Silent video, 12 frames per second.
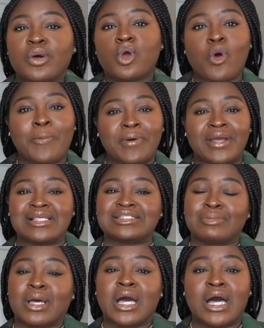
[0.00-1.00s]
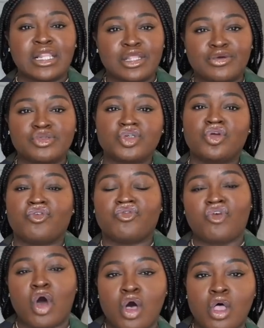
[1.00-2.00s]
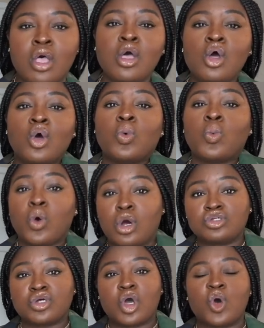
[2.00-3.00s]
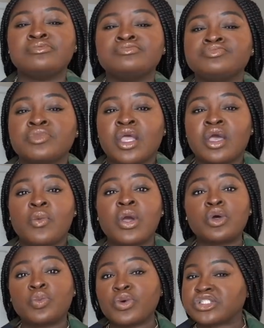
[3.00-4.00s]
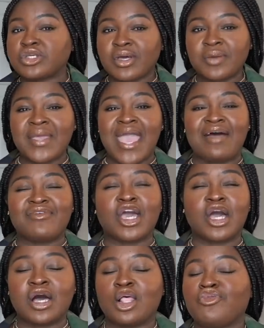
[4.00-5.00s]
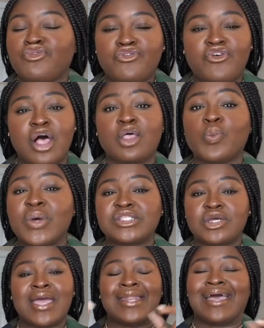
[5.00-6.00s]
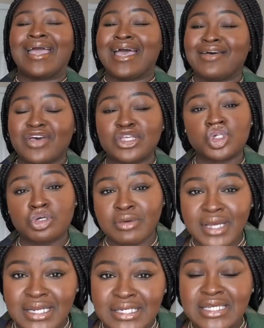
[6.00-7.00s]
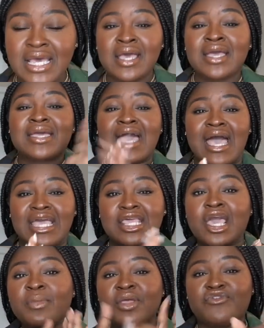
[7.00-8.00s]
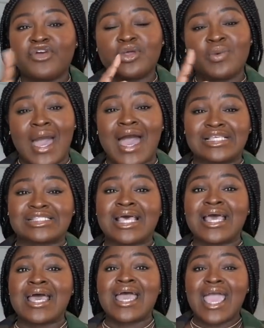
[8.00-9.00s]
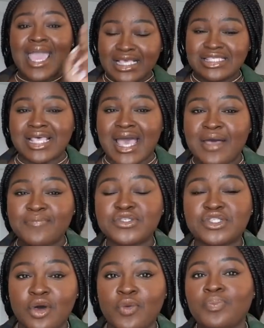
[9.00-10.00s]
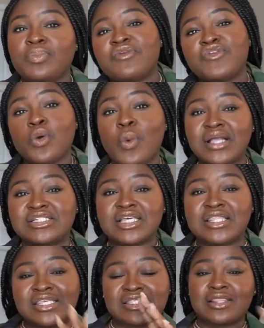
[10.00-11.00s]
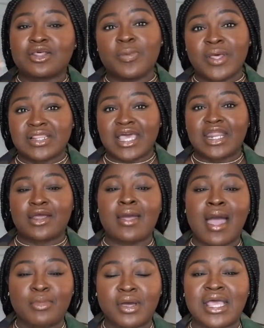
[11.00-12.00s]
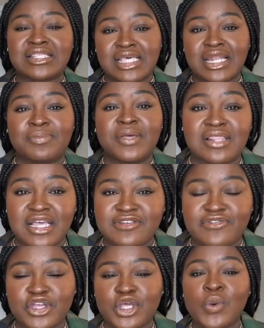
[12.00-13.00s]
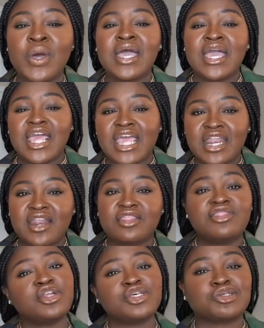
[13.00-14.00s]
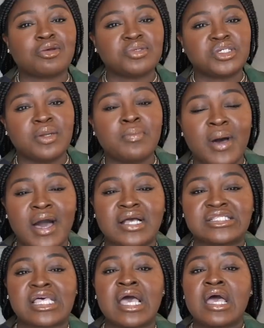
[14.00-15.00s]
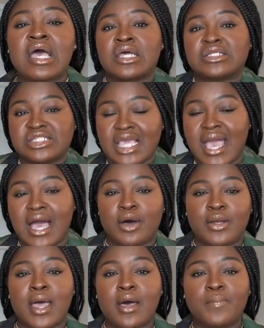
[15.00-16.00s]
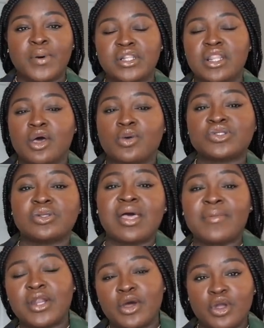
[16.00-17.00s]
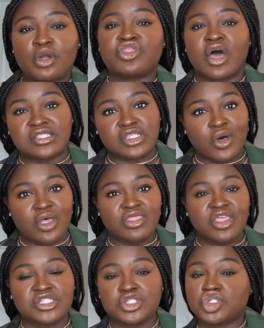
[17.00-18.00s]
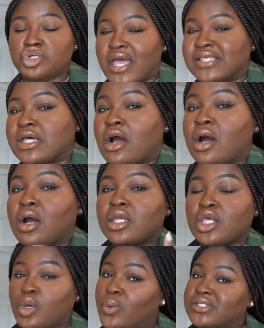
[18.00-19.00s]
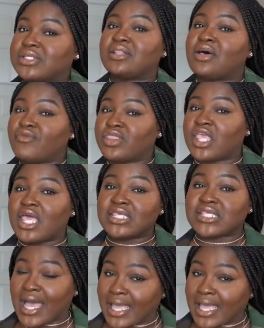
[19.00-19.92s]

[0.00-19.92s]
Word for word: incorporating some color into your fall wardrobe. We're still gonna be having a colorful fall and winter, and I have a trend guide coming for you guys ASAP. So if you're watching this a little bit later, I'm, it's gonna be linked for you in the description box down below. So let me know your thoughts on this dress. Are you as in love with it as I